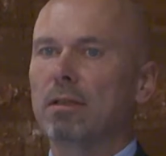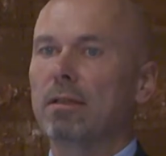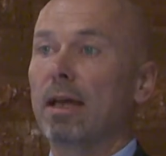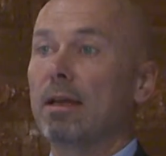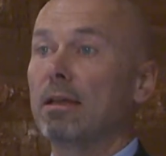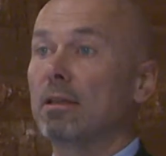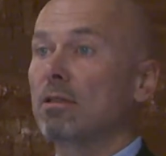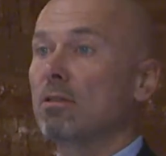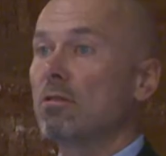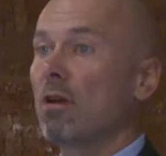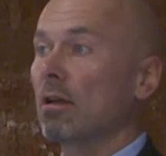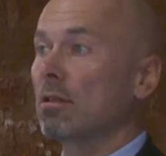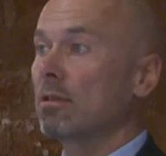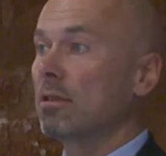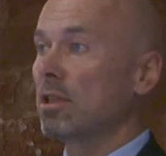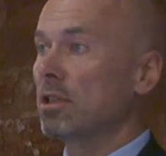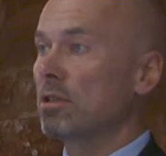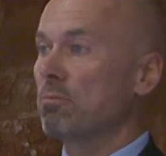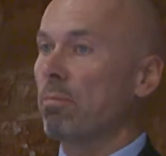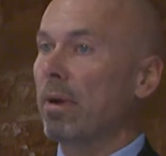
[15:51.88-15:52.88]
that is not
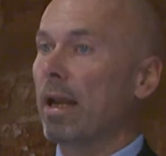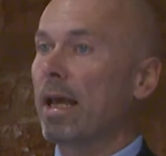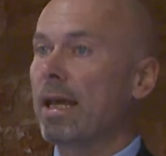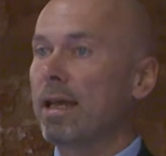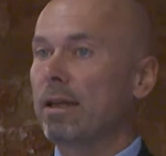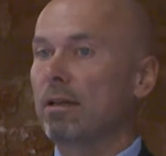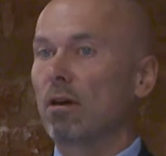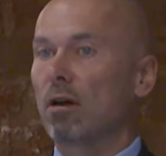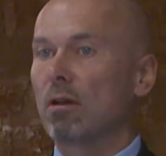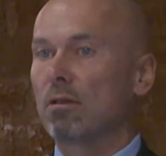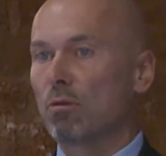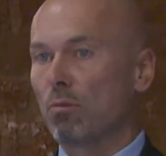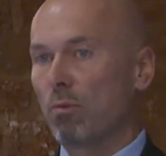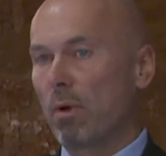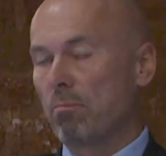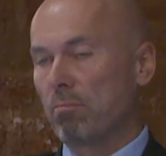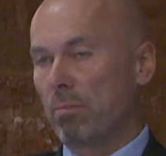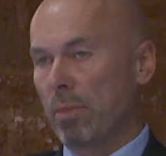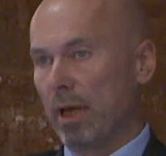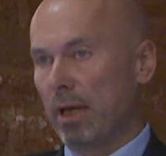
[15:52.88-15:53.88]
displayed on the
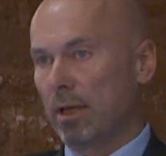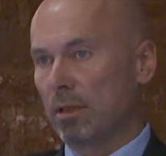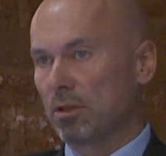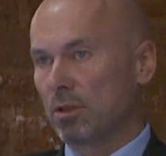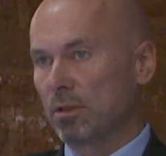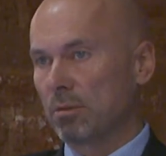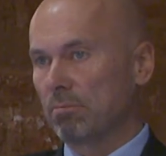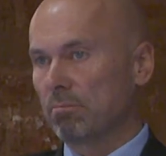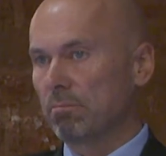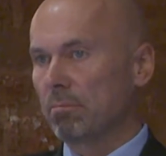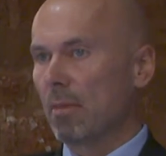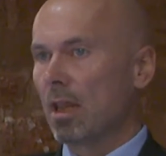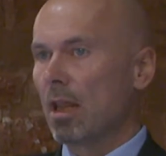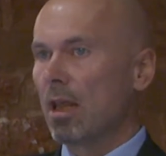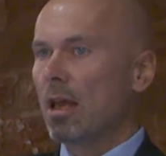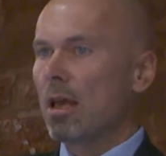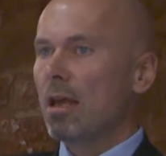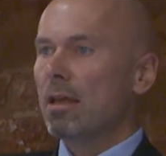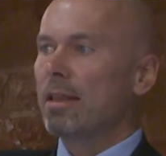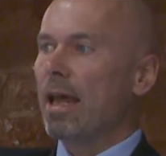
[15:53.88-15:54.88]
web page.
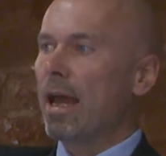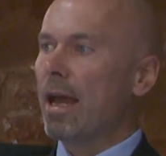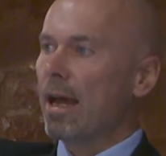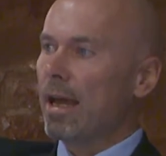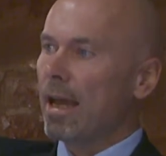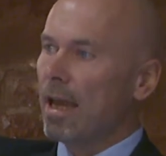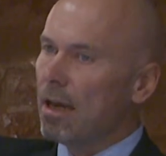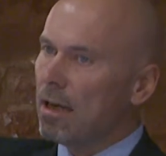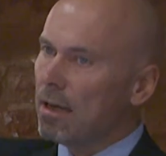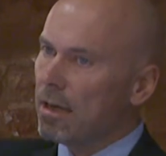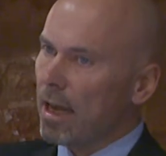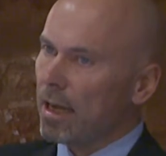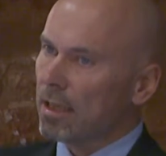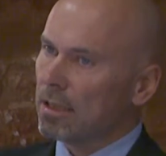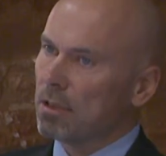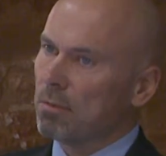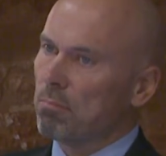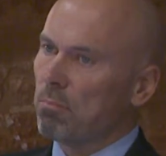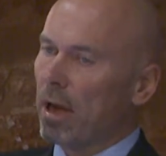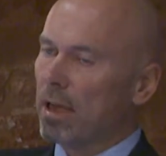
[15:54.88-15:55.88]
They are
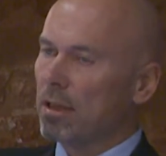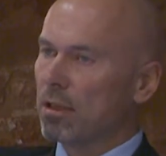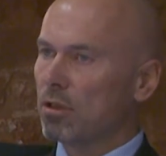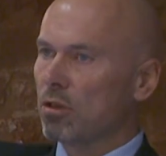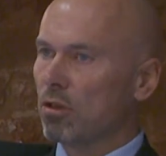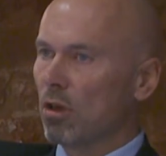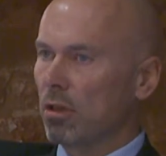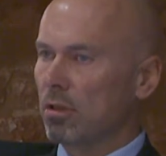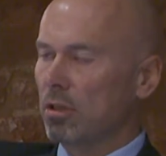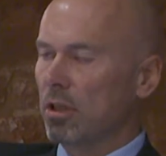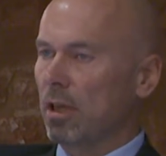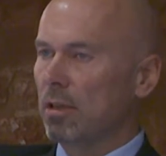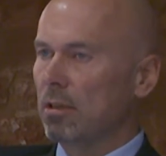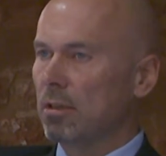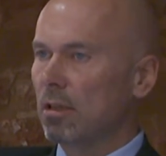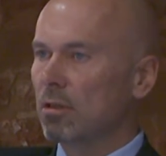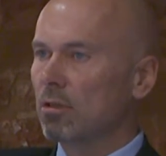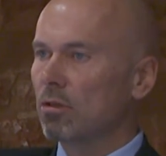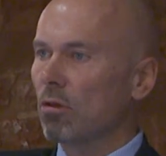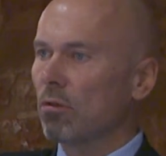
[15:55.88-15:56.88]
indexed by the search
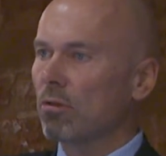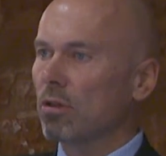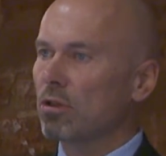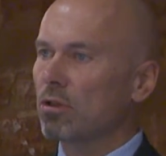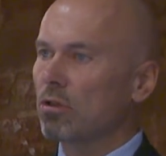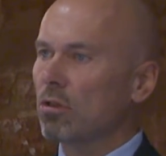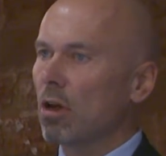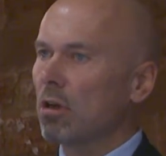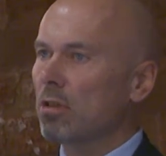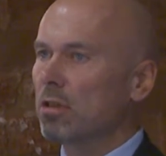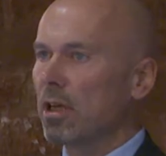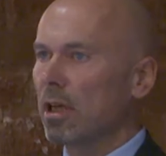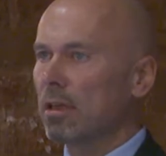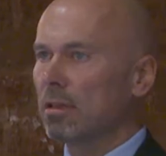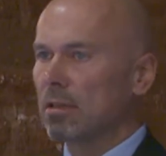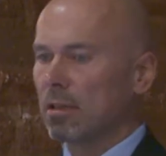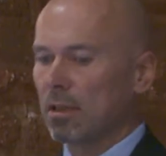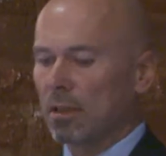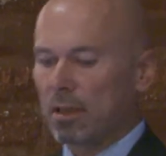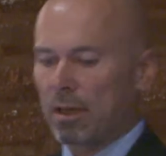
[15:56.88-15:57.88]
engine, so the search
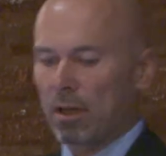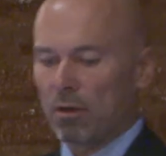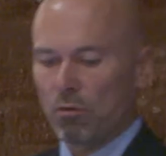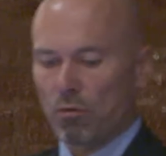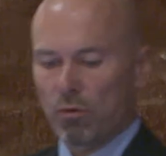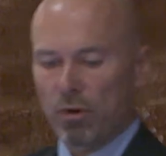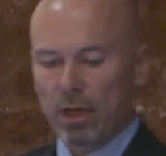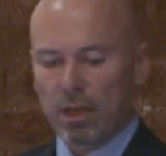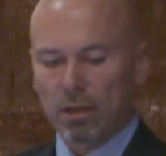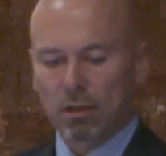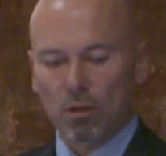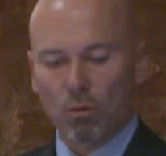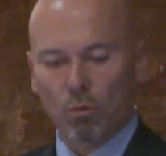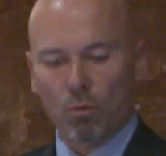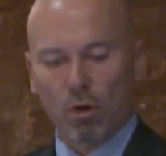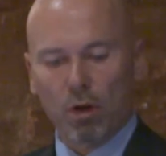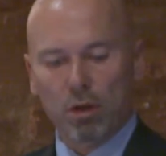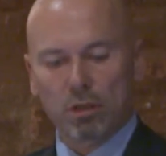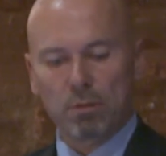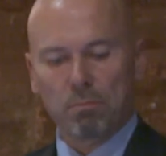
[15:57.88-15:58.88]
engine can read the
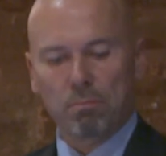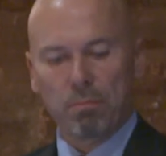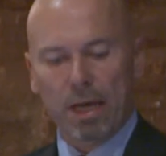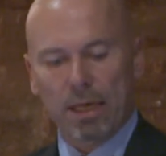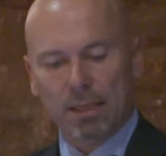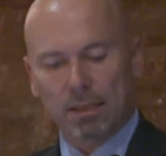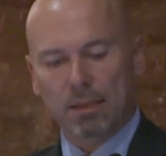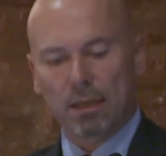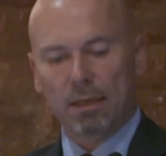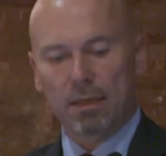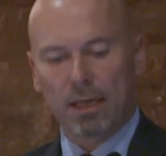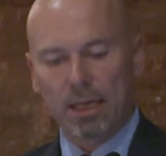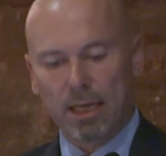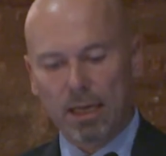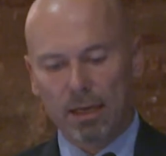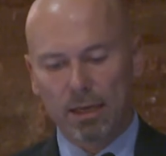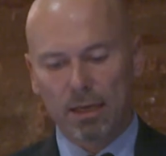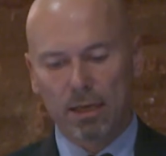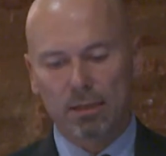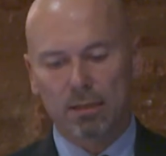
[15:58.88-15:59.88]
words best and
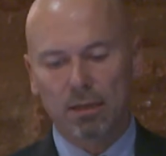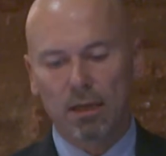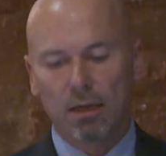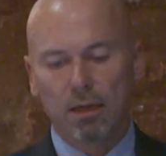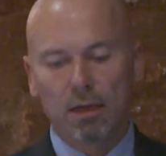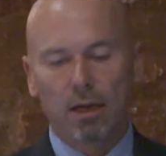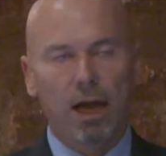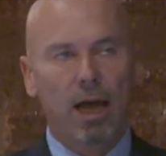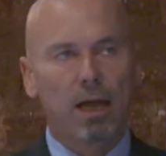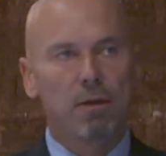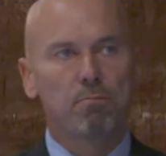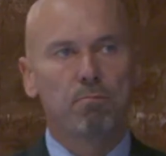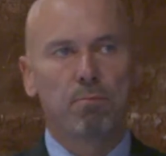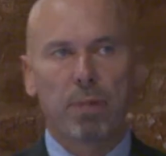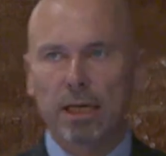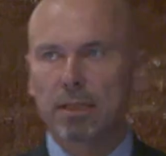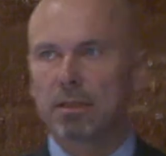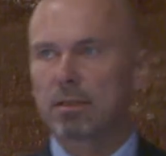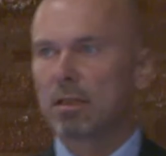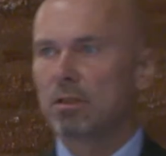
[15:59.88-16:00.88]
Helios and
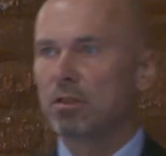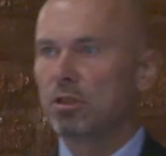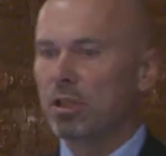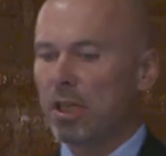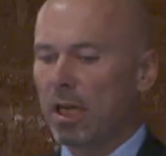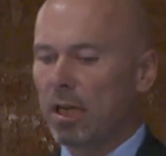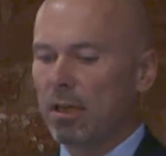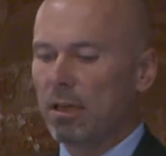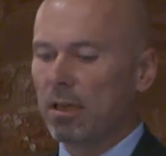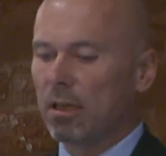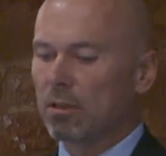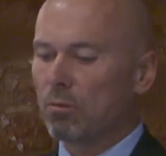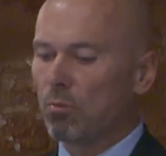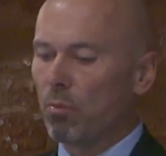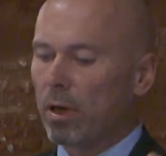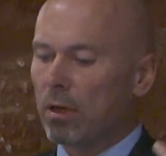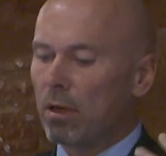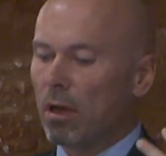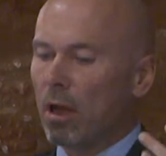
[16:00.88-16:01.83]
best and Genius when